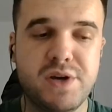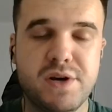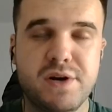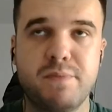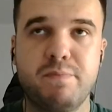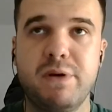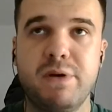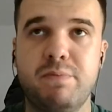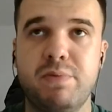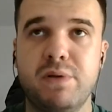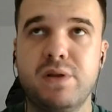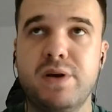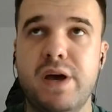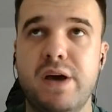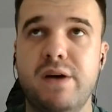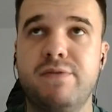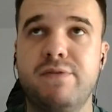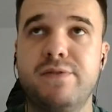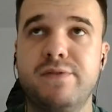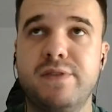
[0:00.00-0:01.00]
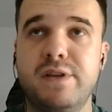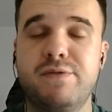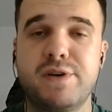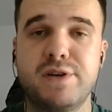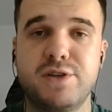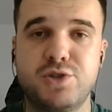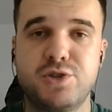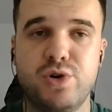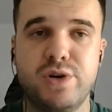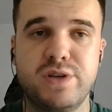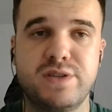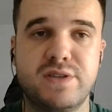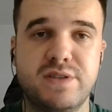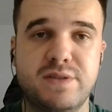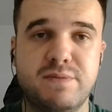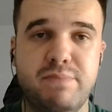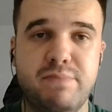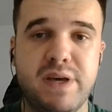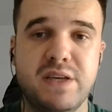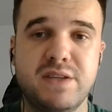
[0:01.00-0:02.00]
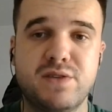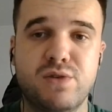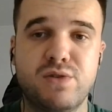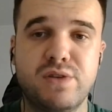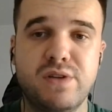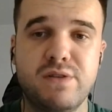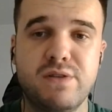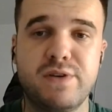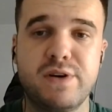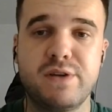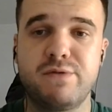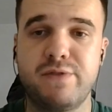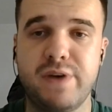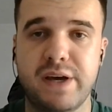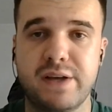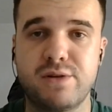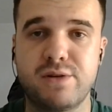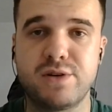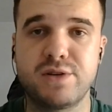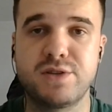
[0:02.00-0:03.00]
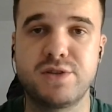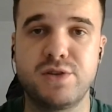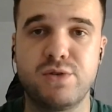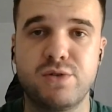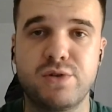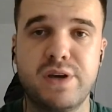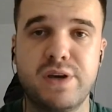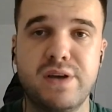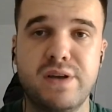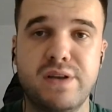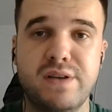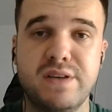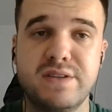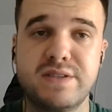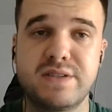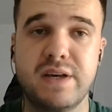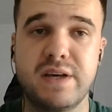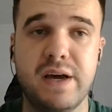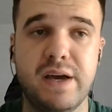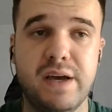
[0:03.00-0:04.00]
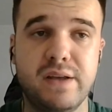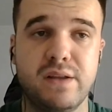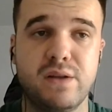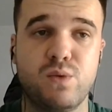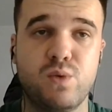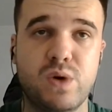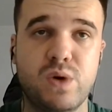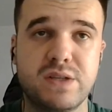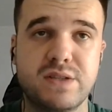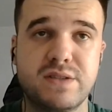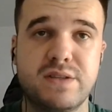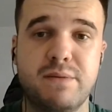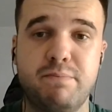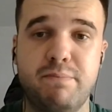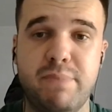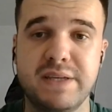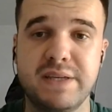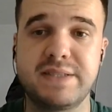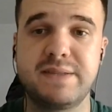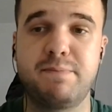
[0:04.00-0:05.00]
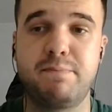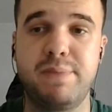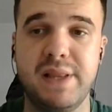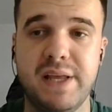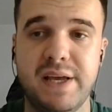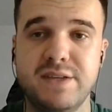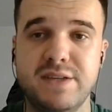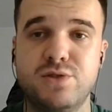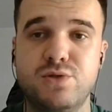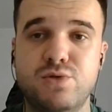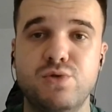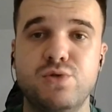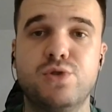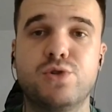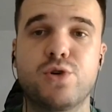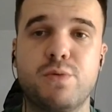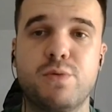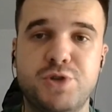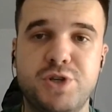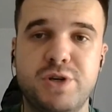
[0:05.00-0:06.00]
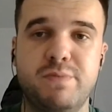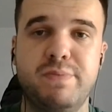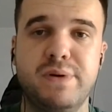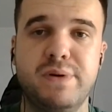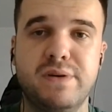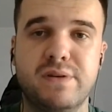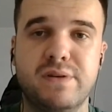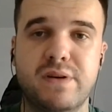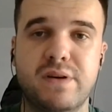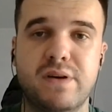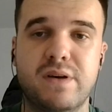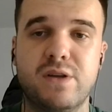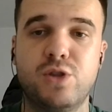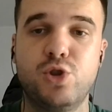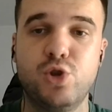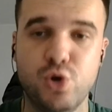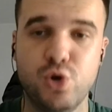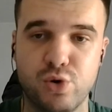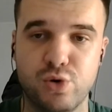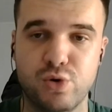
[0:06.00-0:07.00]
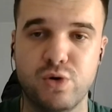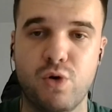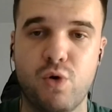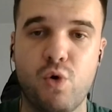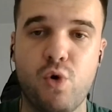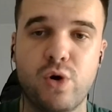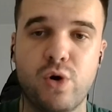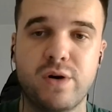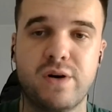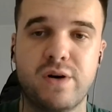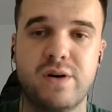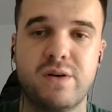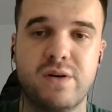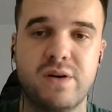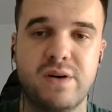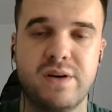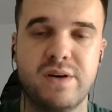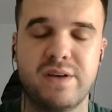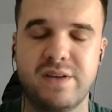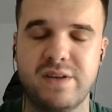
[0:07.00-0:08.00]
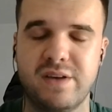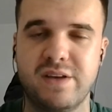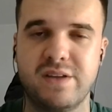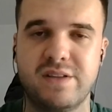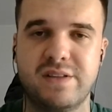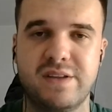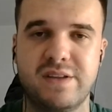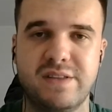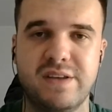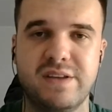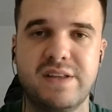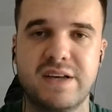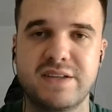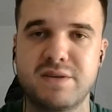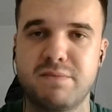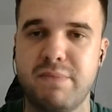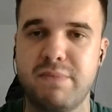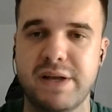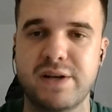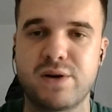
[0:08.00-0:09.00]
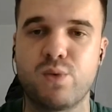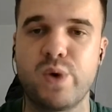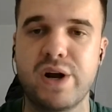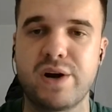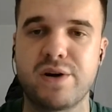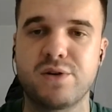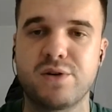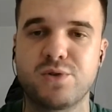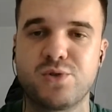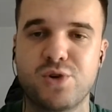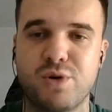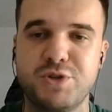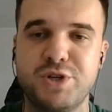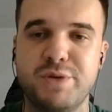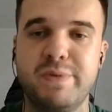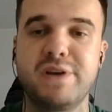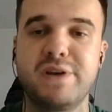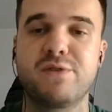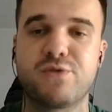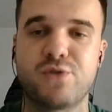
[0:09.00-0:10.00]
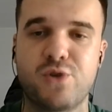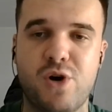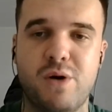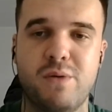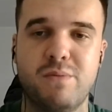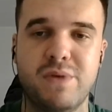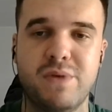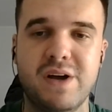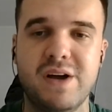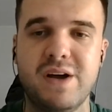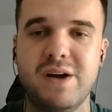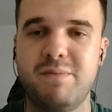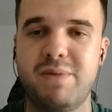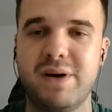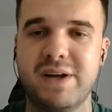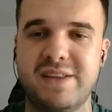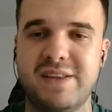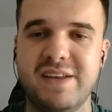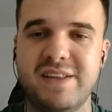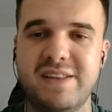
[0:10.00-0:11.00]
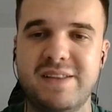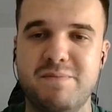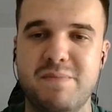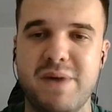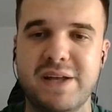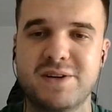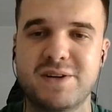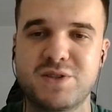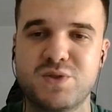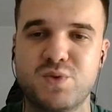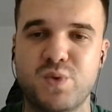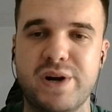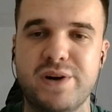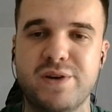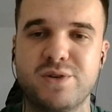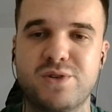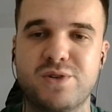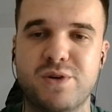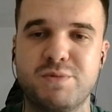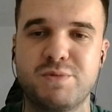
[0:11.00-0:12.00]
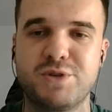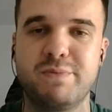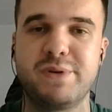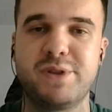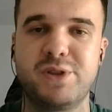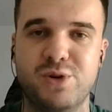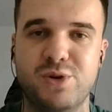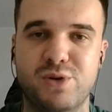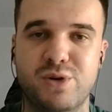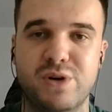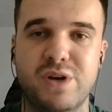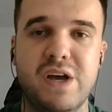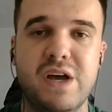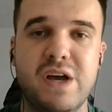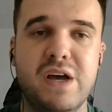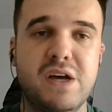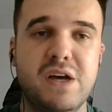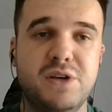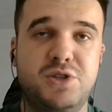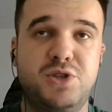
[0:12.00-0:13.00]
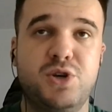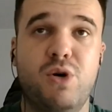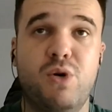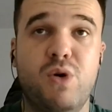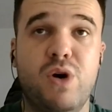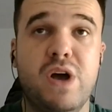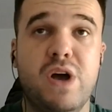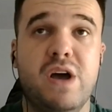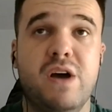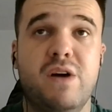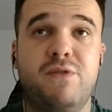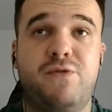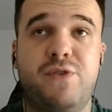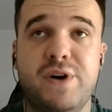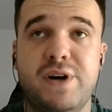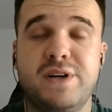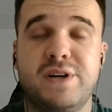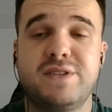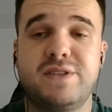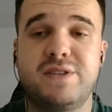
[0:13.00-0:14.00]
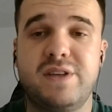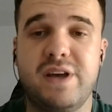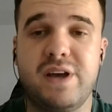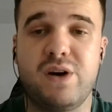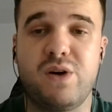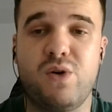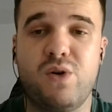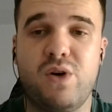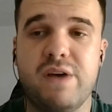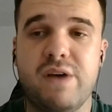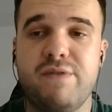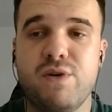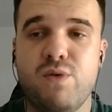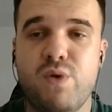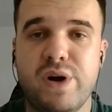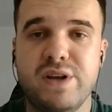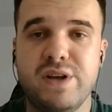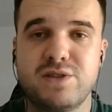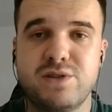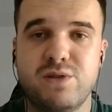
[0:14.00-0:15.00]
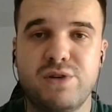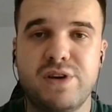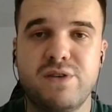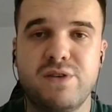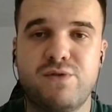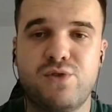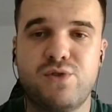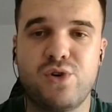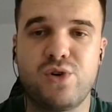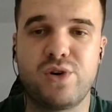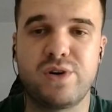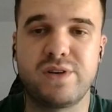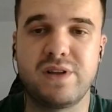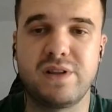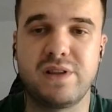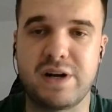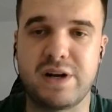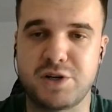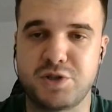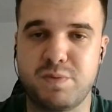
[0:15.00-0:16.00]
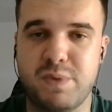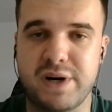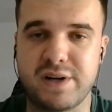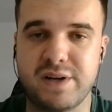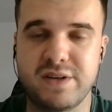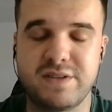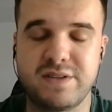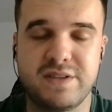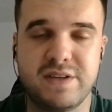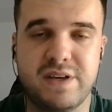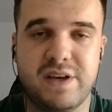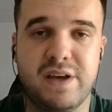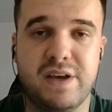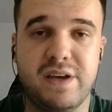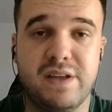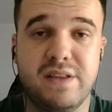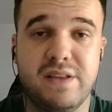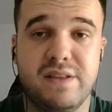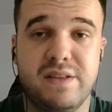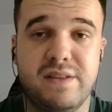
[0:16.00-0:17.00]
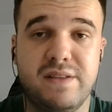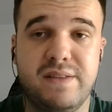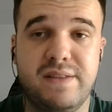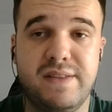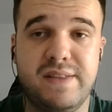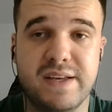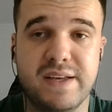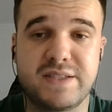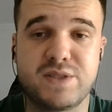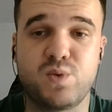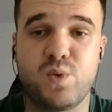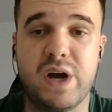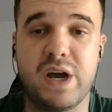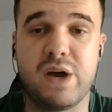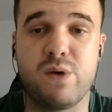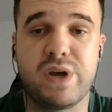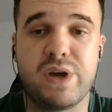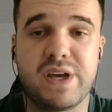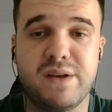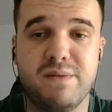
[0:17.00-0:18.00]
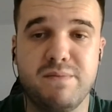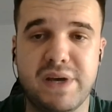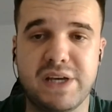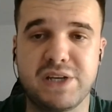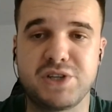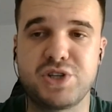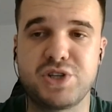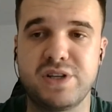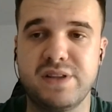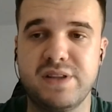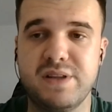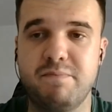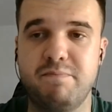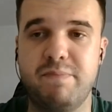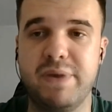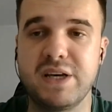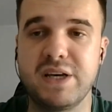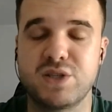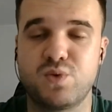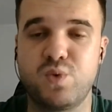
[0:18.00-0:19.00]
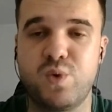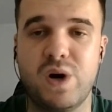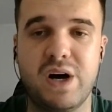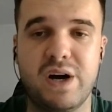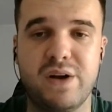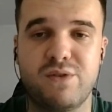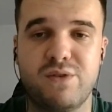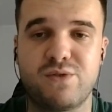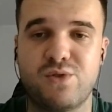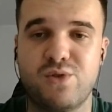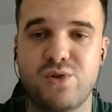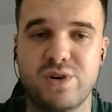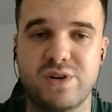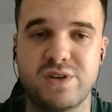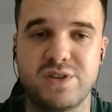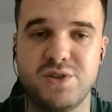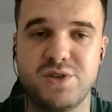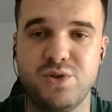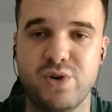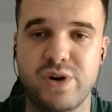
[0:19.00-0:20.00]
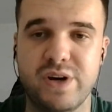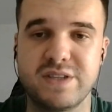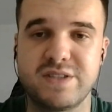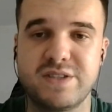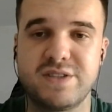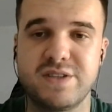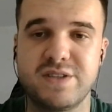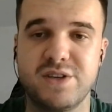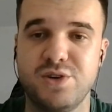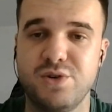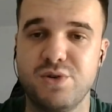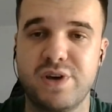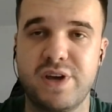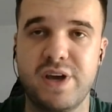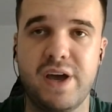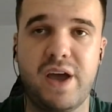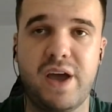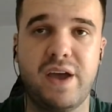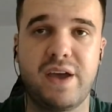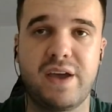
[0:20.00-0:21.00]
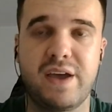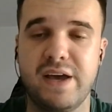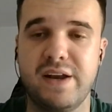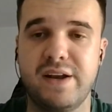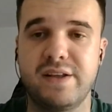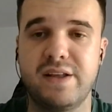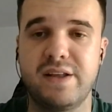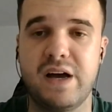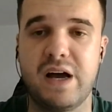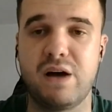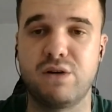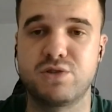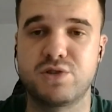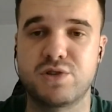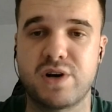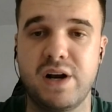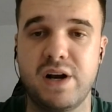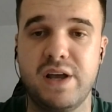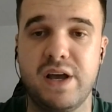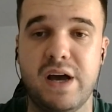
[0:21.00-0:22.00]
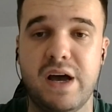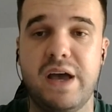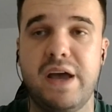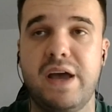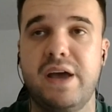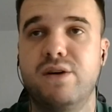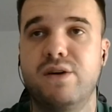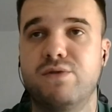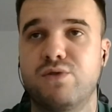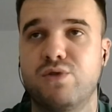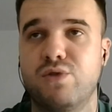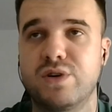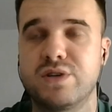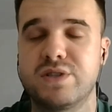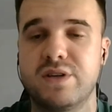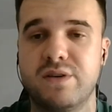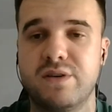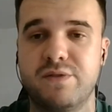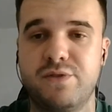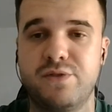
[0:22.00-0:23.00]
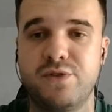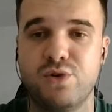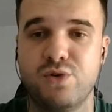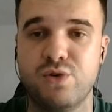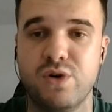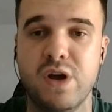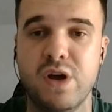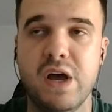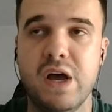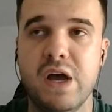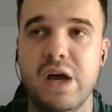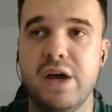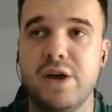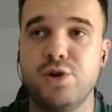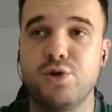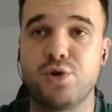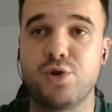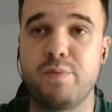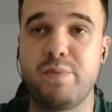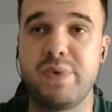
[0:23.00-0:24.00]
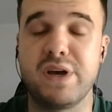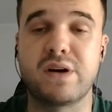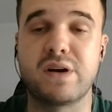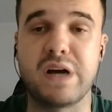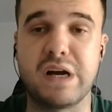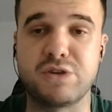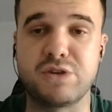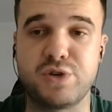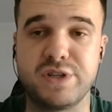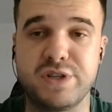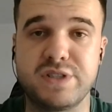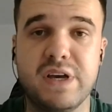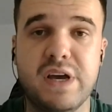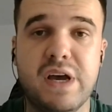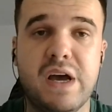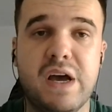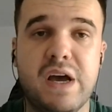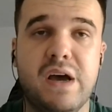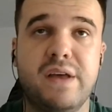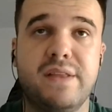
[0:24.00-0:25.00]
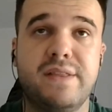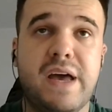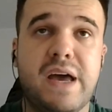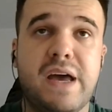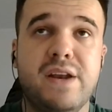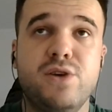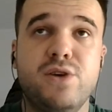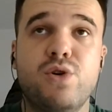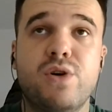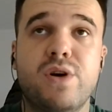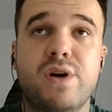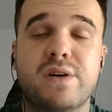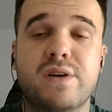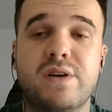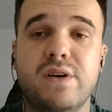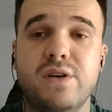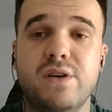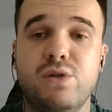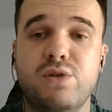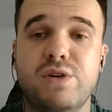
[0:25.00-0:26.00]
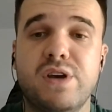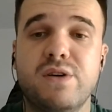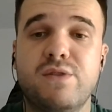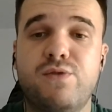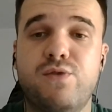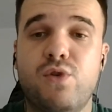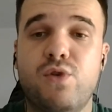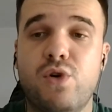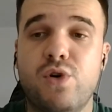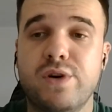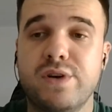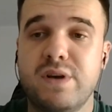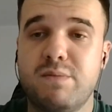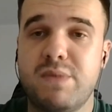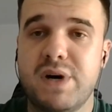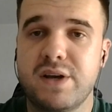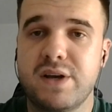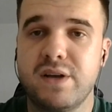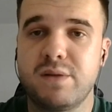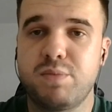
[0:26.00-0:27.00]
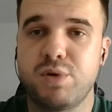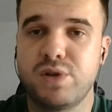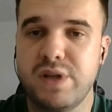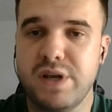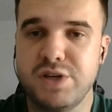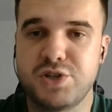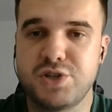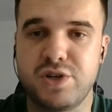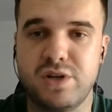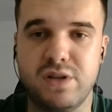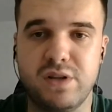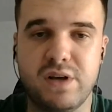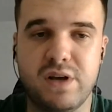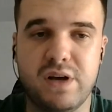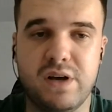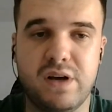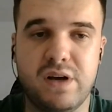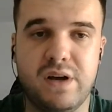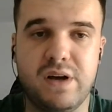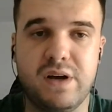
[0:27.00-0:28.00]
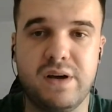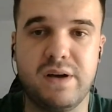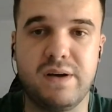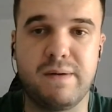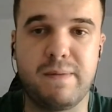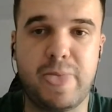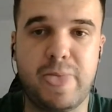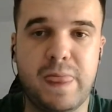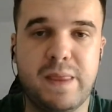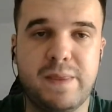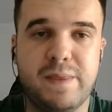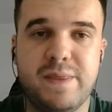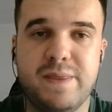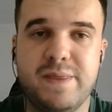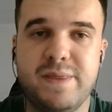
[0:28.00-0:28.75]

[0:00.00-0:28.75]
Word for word: Here, people have different choices based on different factors. You can decide what's the best place to dropship to, or uh, it, it, doesn't matter where you're dropshipping from, but it matters where you dropship it to. So, first, everyone is looking for the large markets and that's why we can mention the biggest one of course us uk canada australia and of course a few european countries then you're looking for the market potential. Uh,